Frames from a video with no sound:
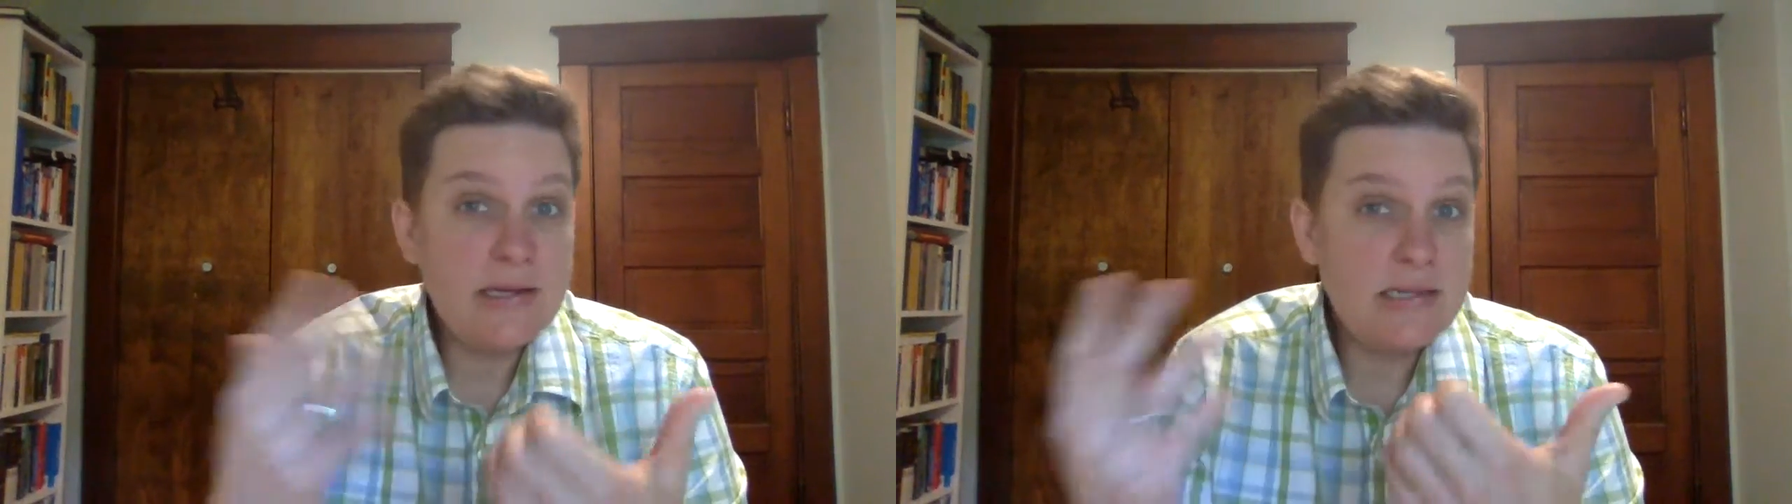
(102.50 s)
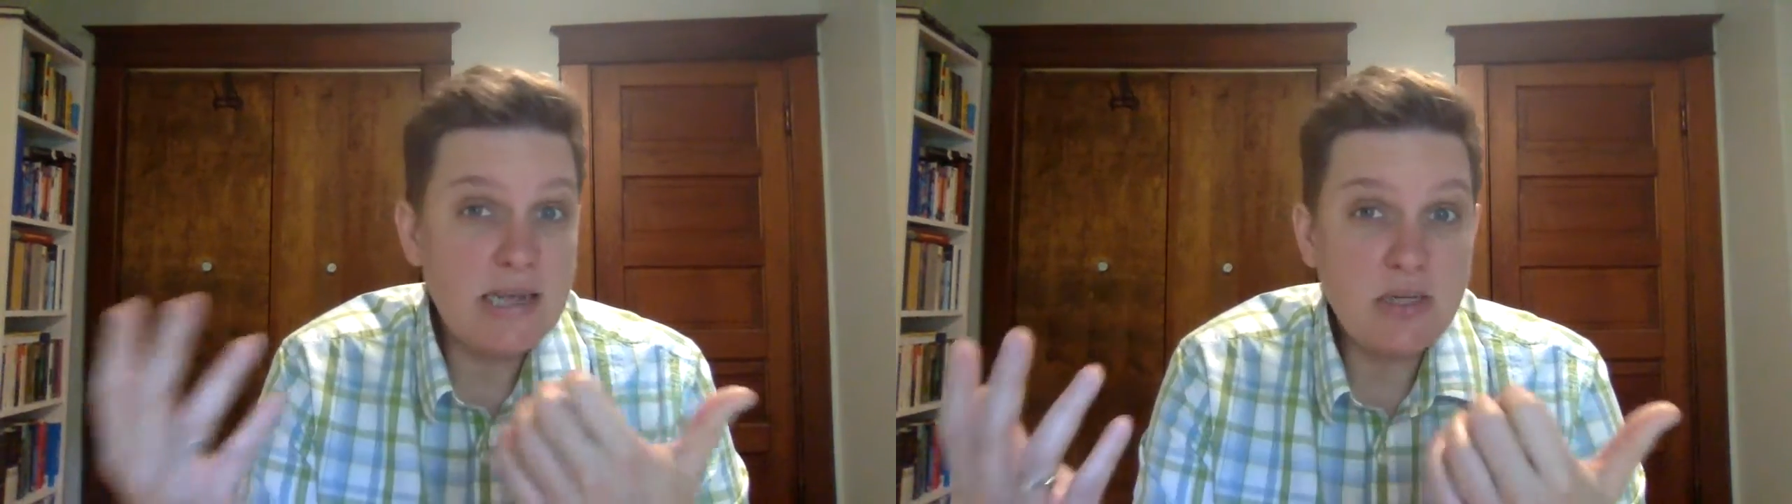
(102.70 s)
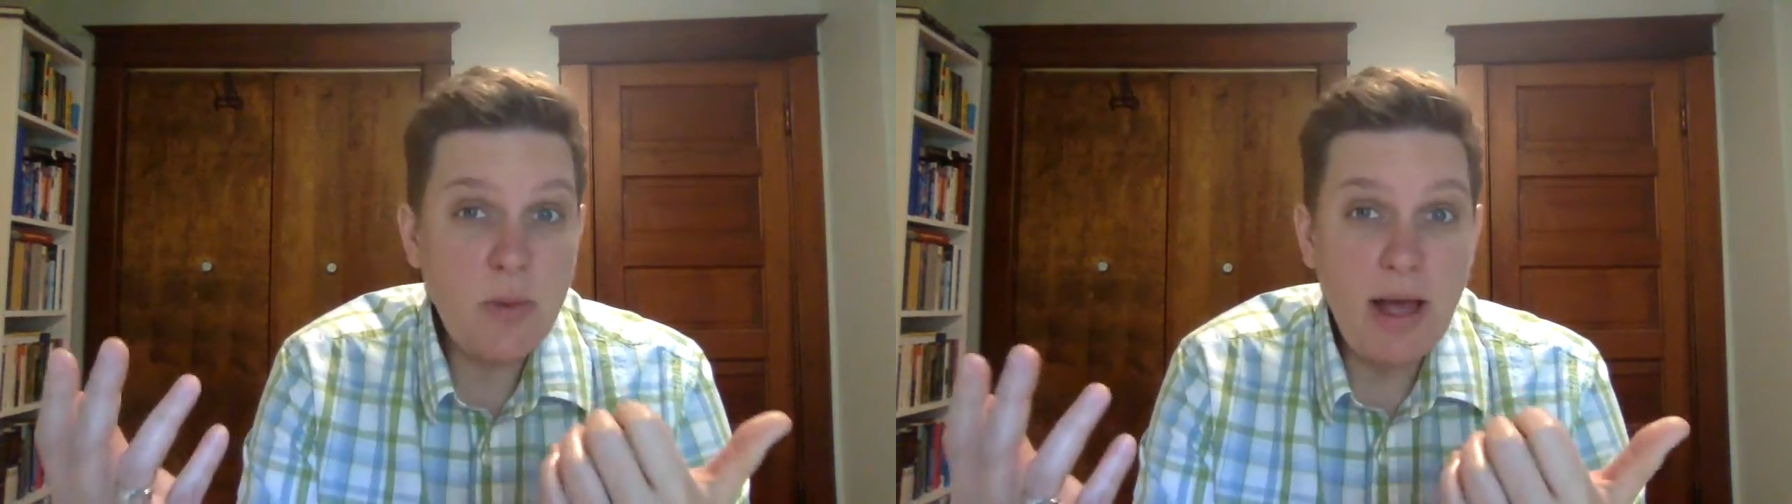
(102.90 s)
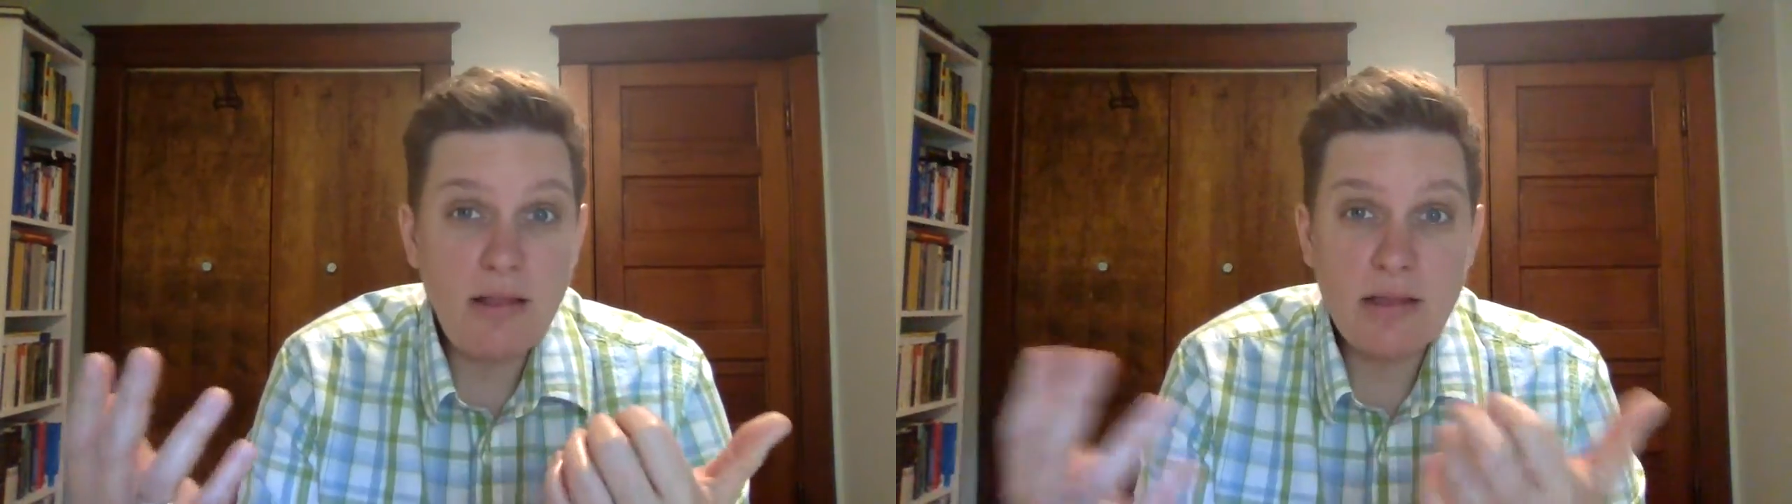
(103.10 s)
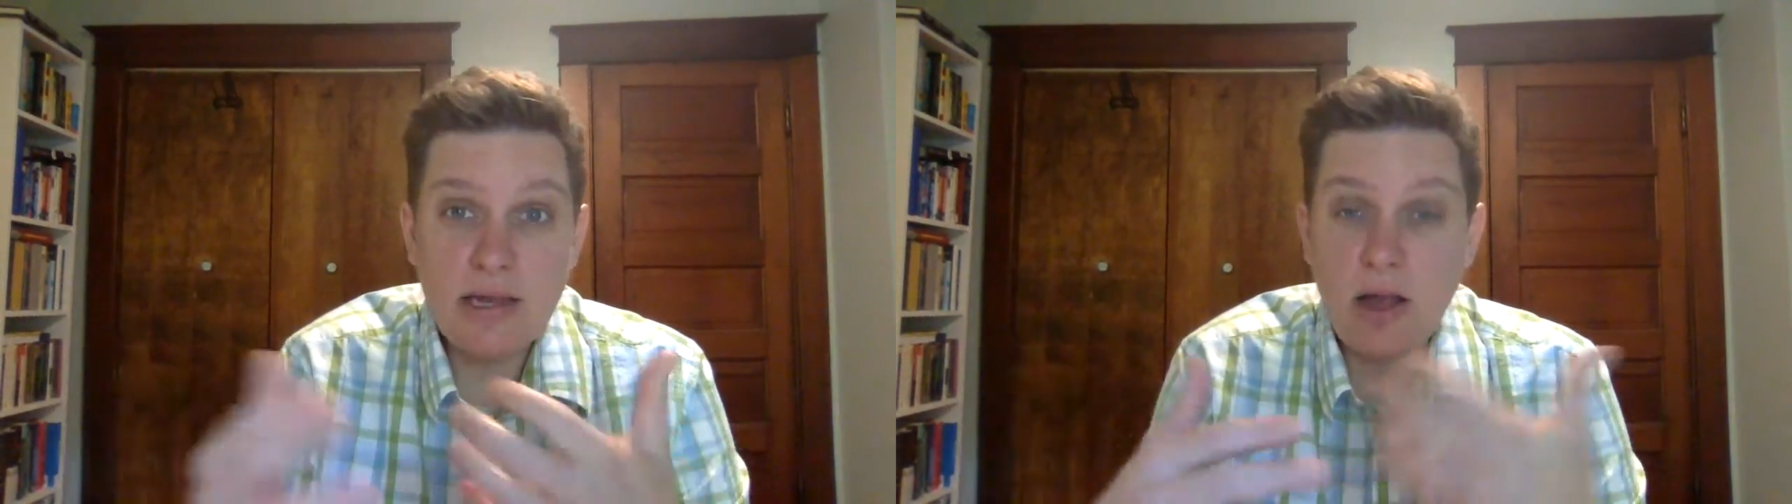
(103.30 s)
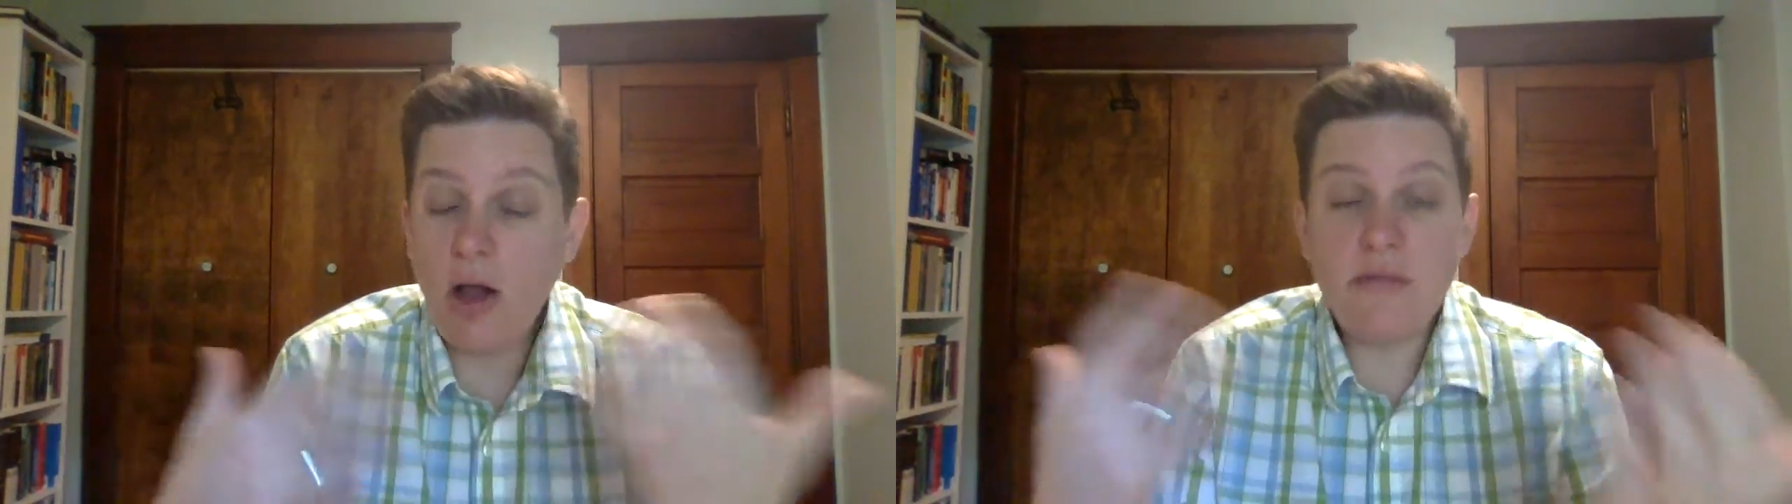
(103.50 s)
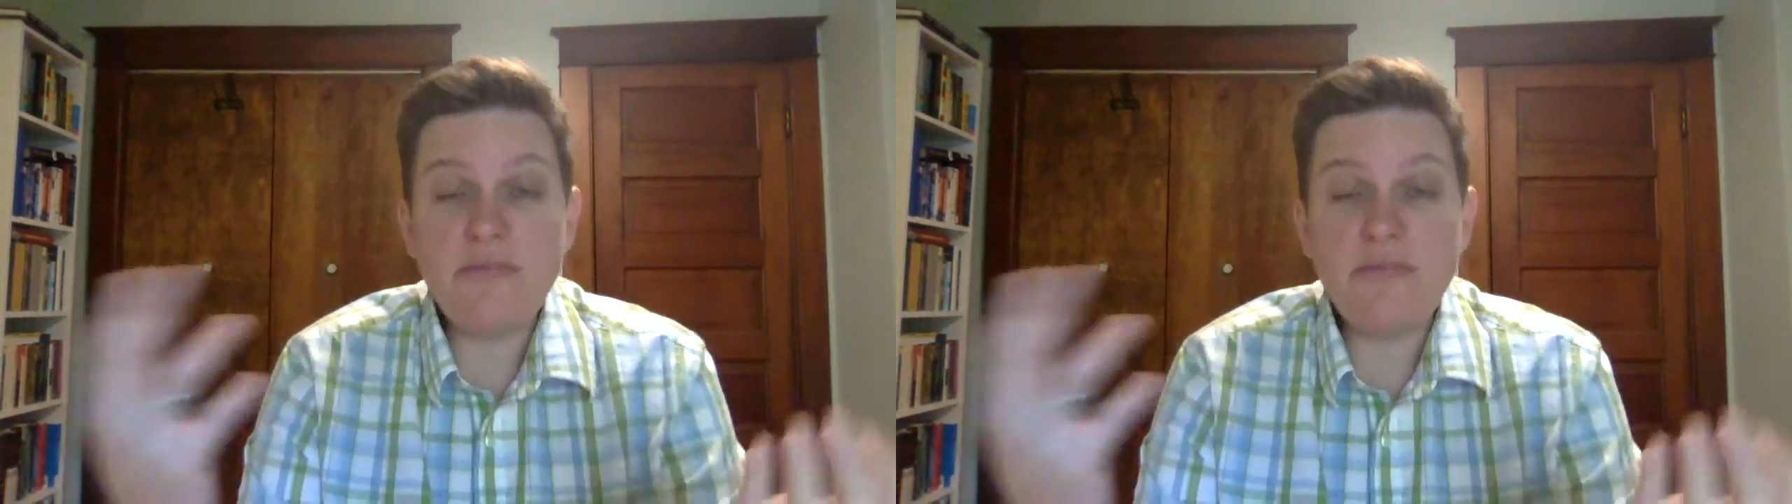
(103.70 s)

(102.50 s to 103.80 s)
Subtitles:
sexuality, all